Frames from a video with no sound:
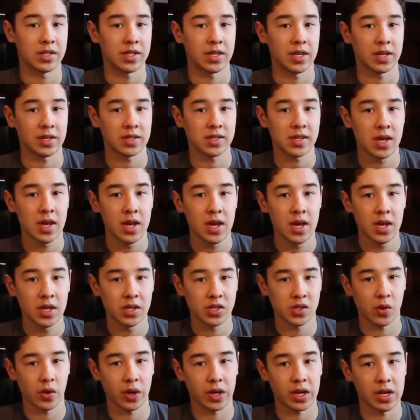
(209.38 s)
sticks,
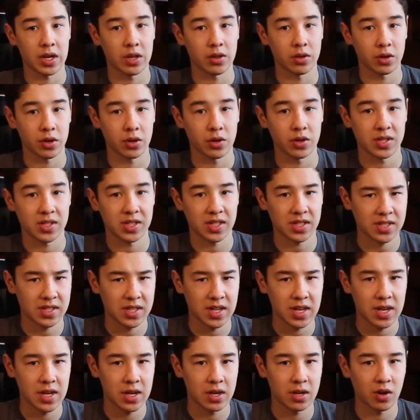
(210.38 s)
so I could either go to
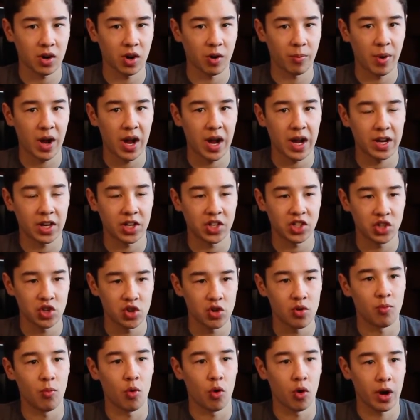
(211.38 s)
16 or buy
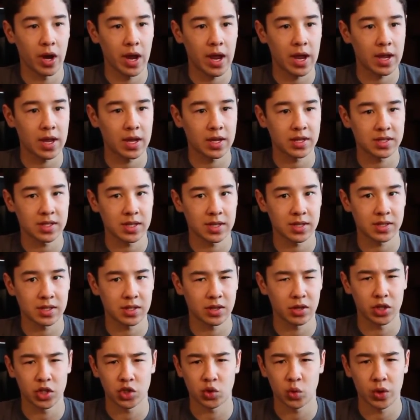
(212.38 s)
2 more 8 gig sticks
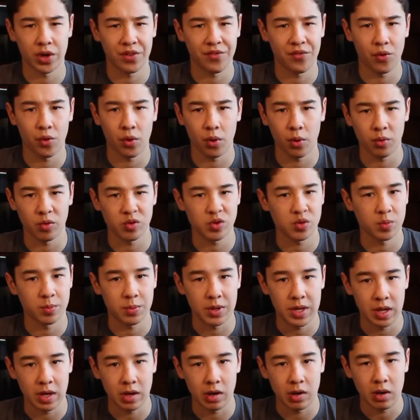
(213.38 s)
and go to 24, which would
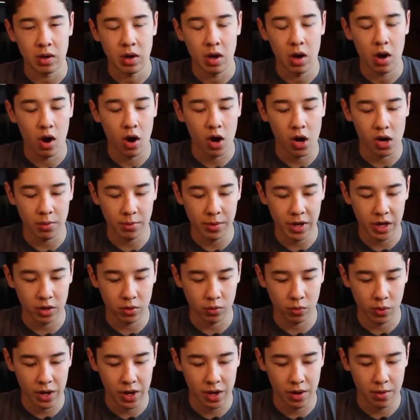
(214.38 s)
be an odd amount
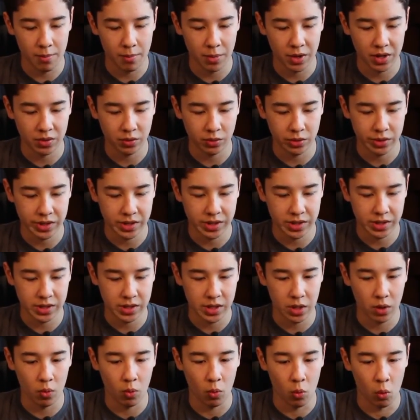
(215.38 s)
of RAM, but it would
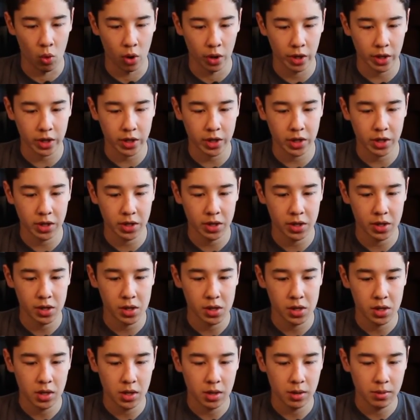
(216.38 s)
still work.
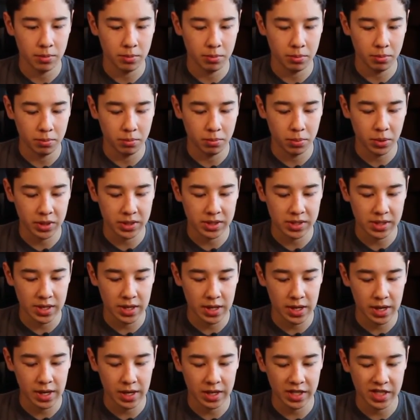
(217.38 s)
But
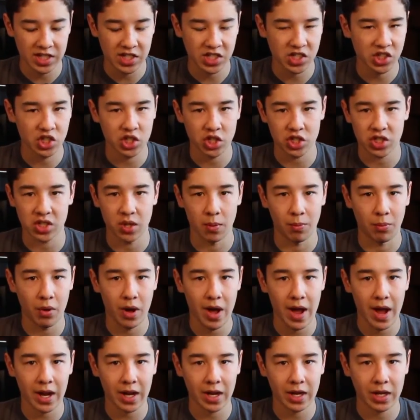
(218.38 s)
this is just the
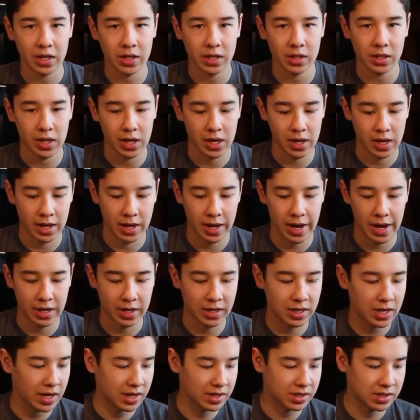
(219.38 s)
black
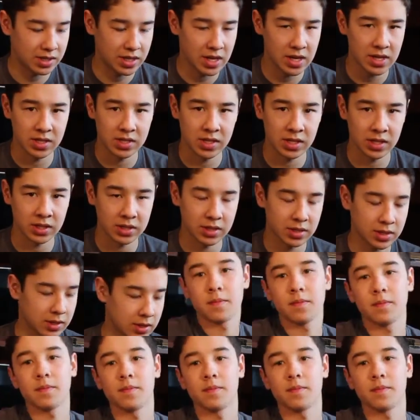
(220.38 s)
anodized heat sinks.